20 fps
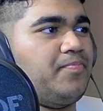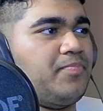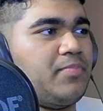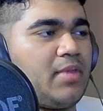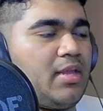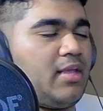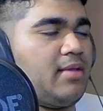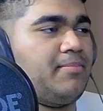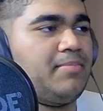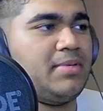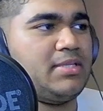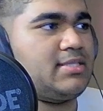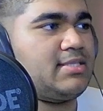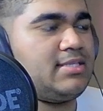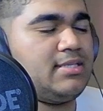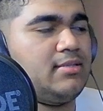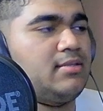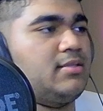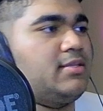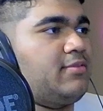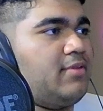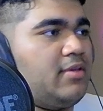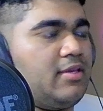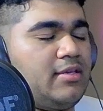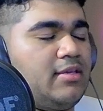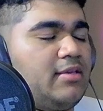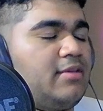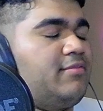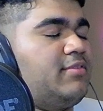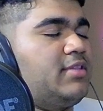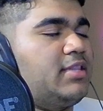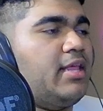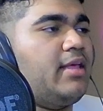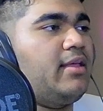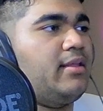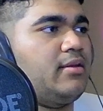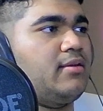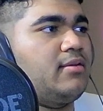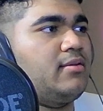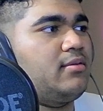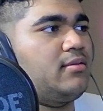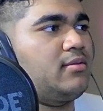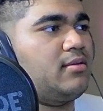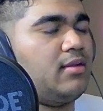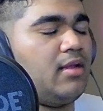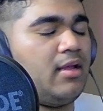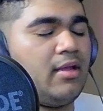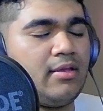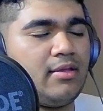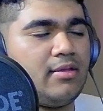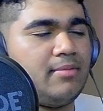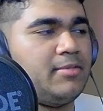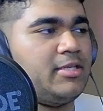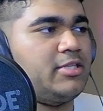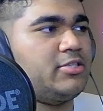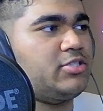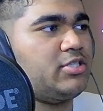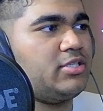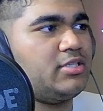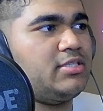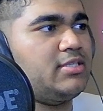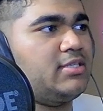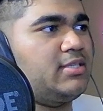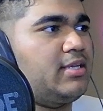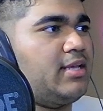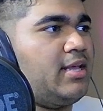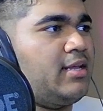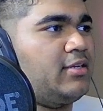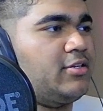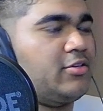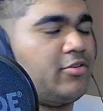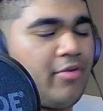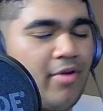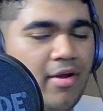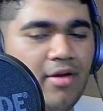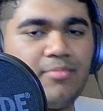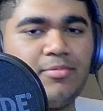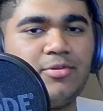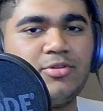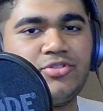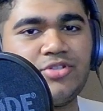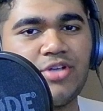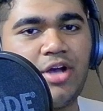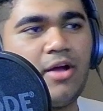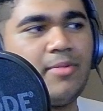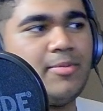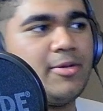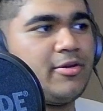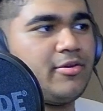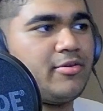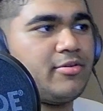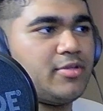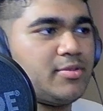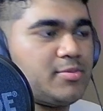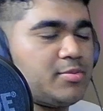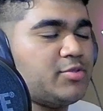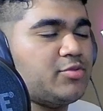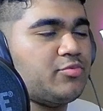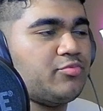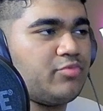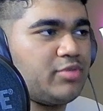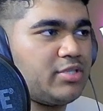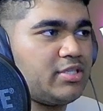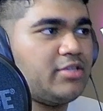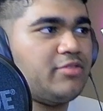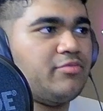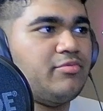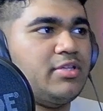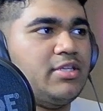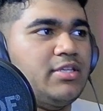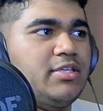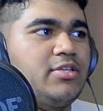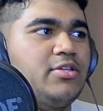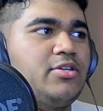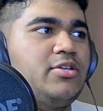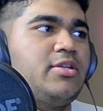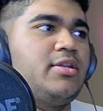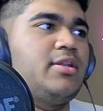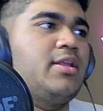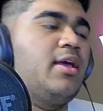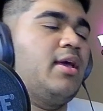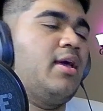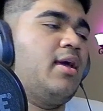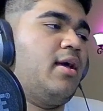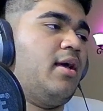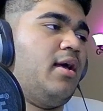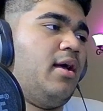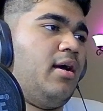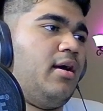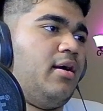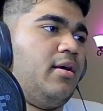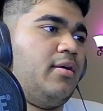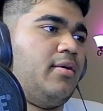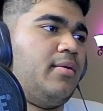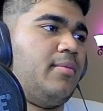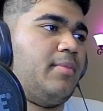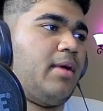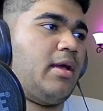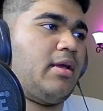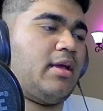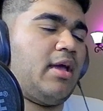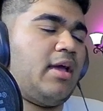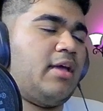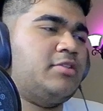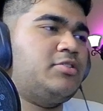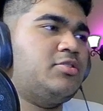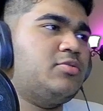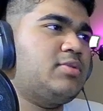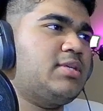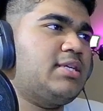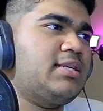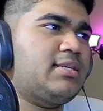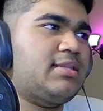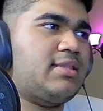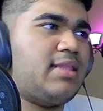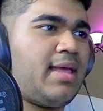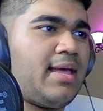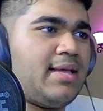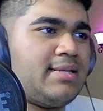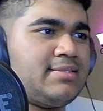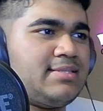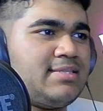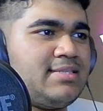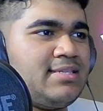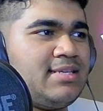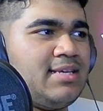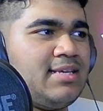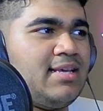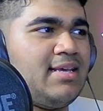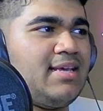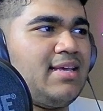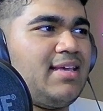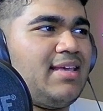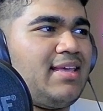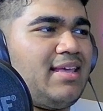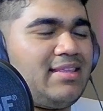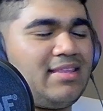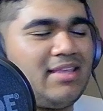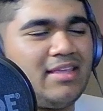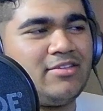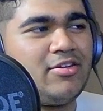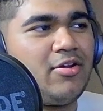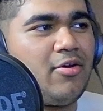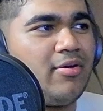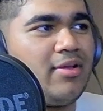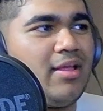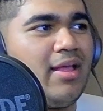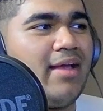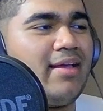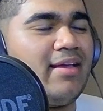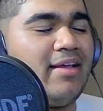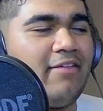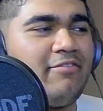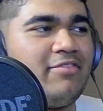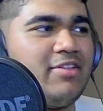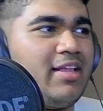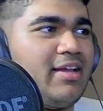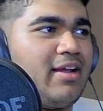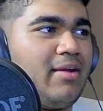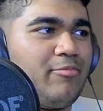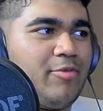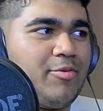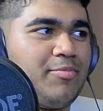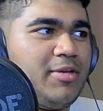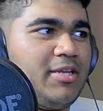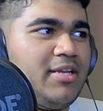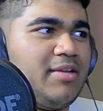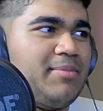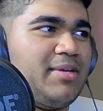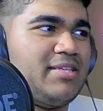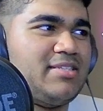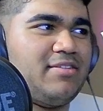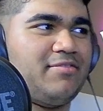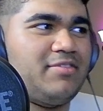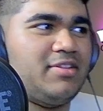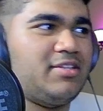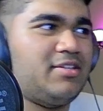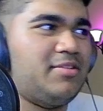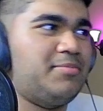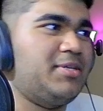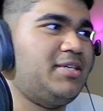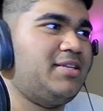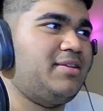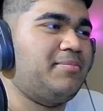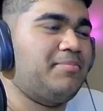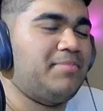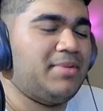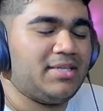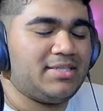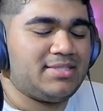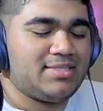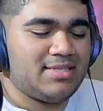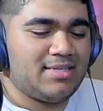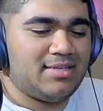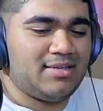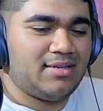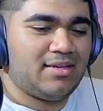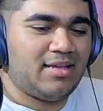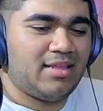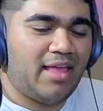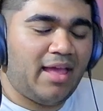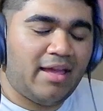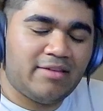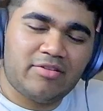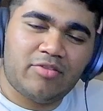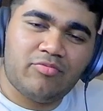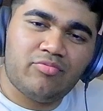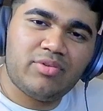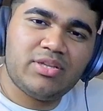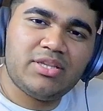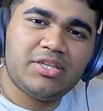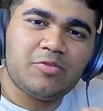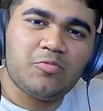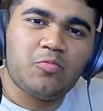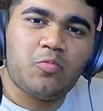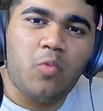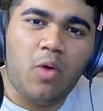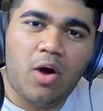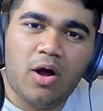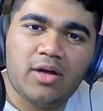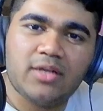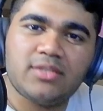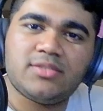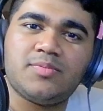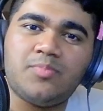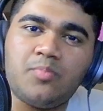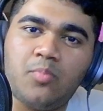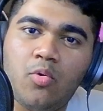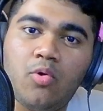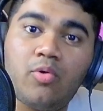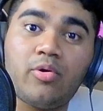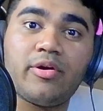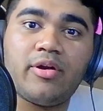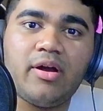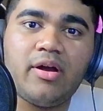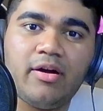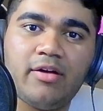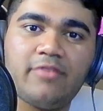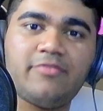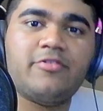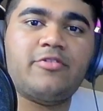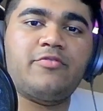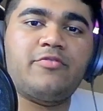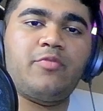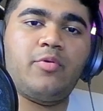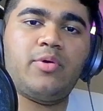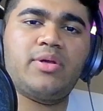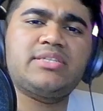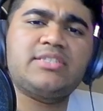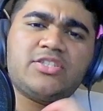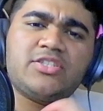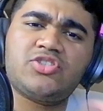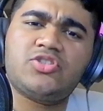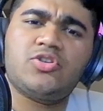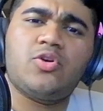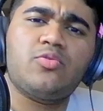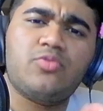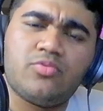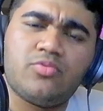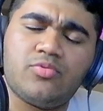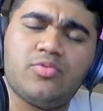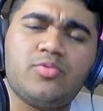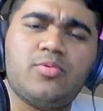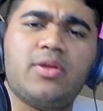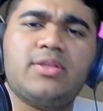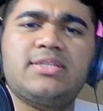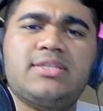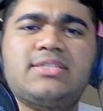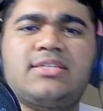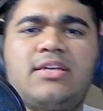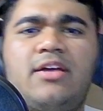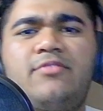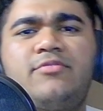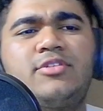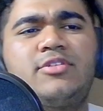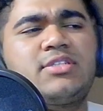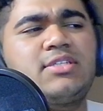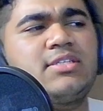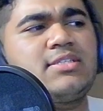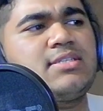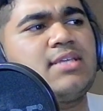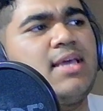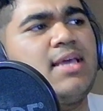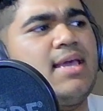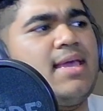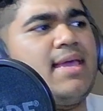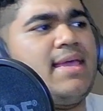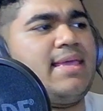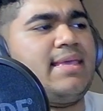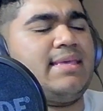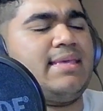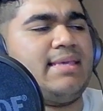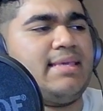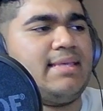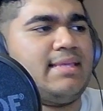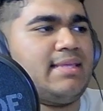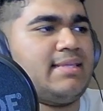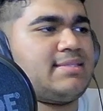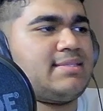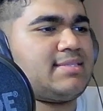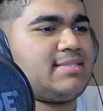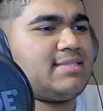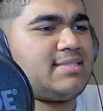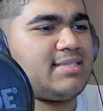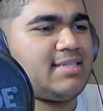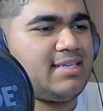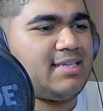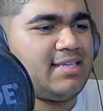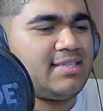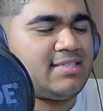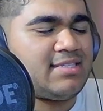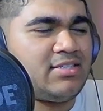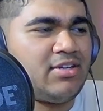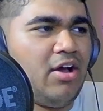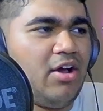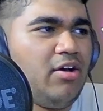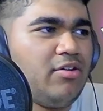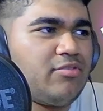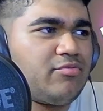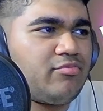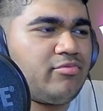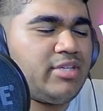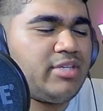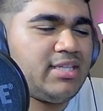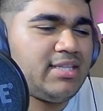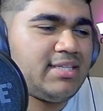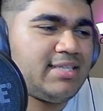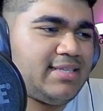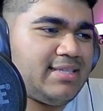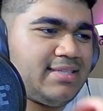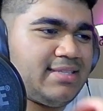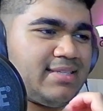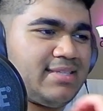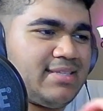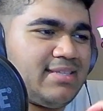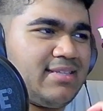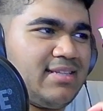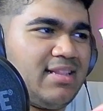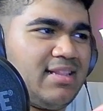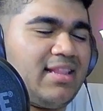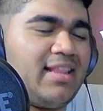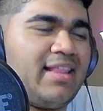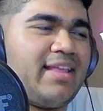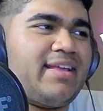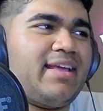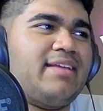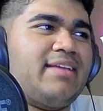but still, even then, I mean, she did an incredible job here. This was really, really good. Um, I, I do think that, you know, I, I feel like I'm repeating myself a little bit, but uh, I, I really want more of her voice to show through on these covers because it, it's it's not really like